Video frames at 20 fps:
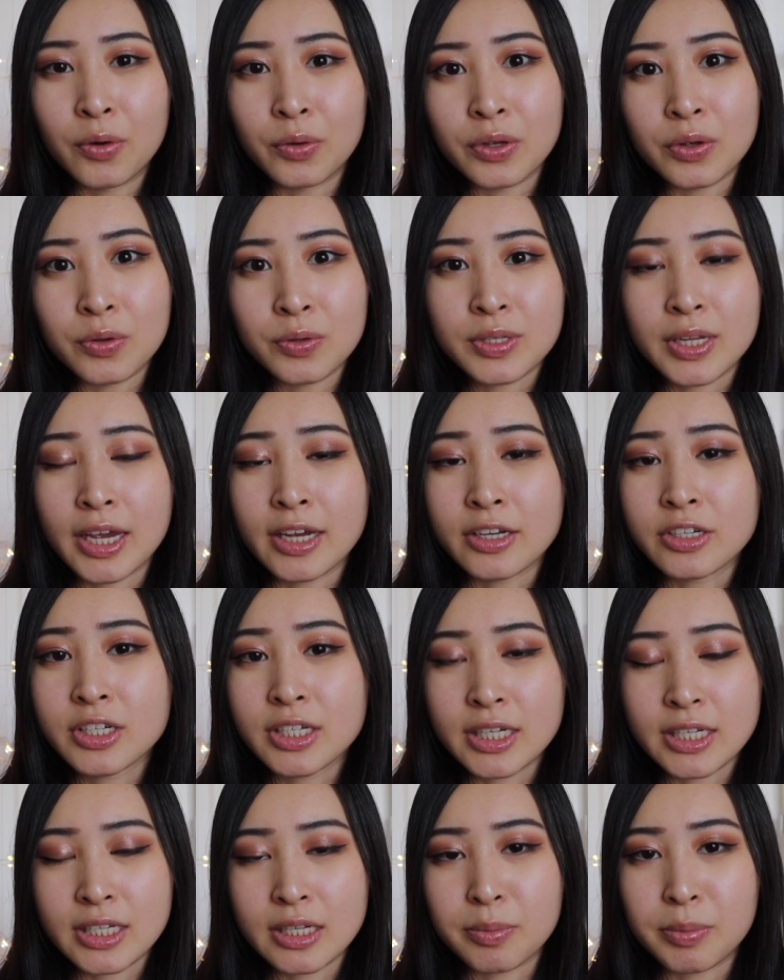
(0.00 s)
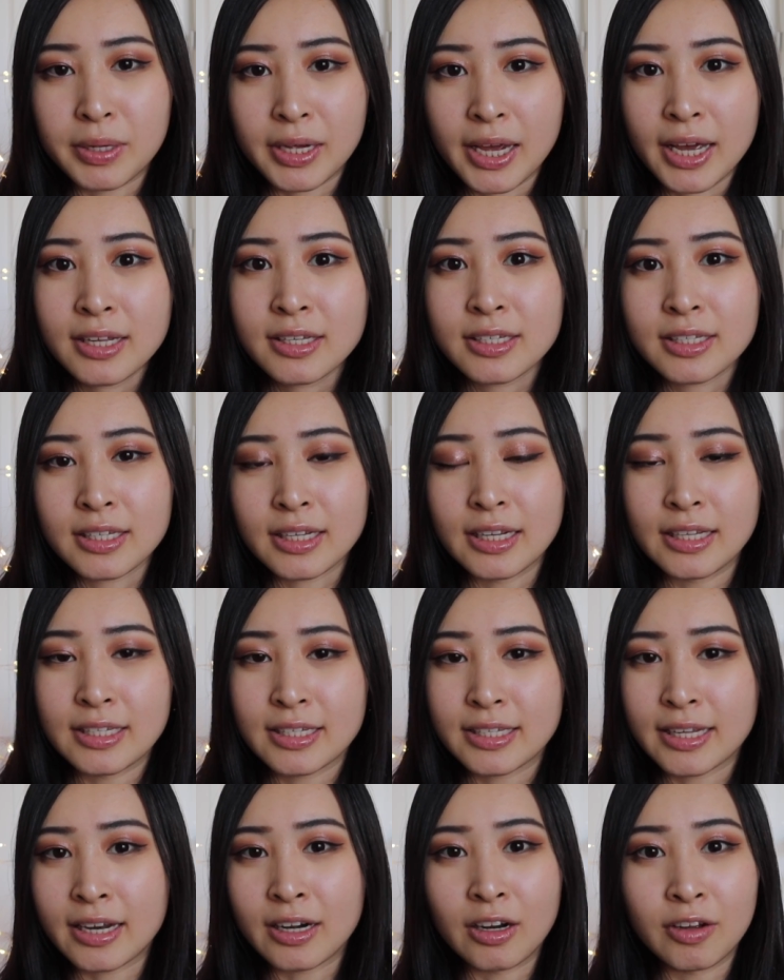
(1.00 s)
use HTTPS
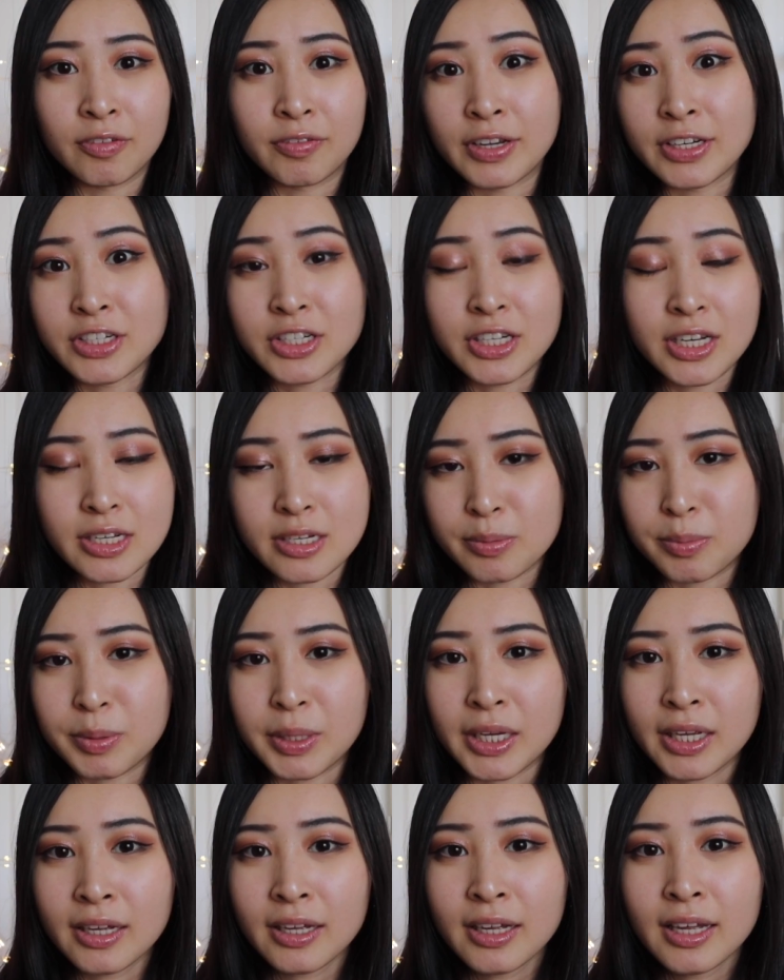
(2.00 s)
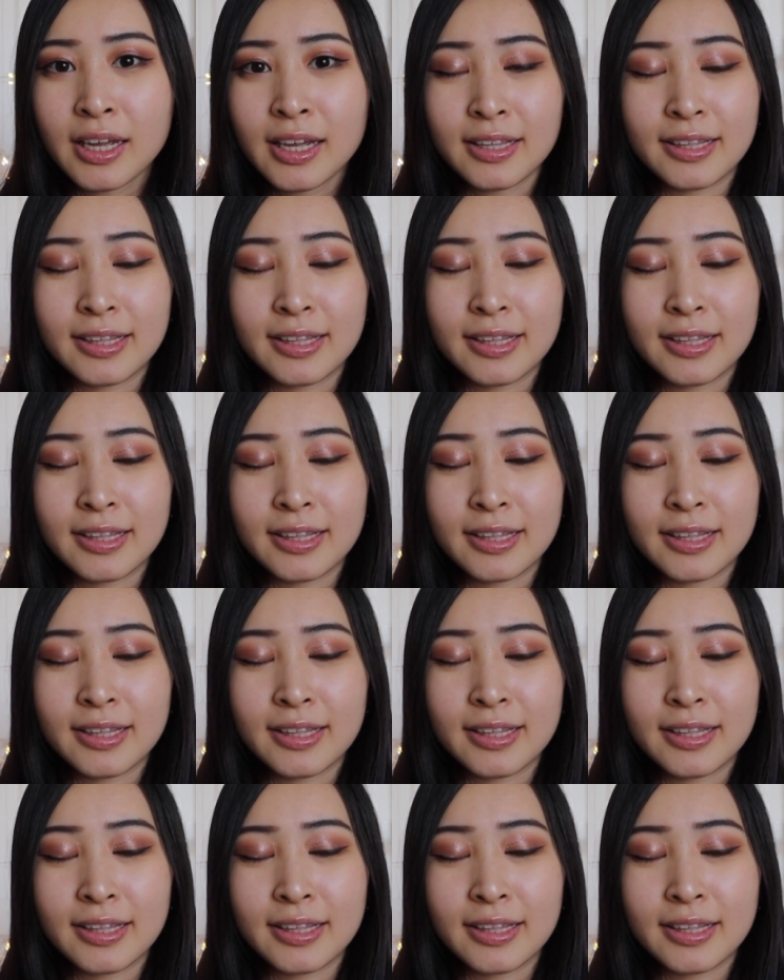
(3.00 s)
instead of HTTP,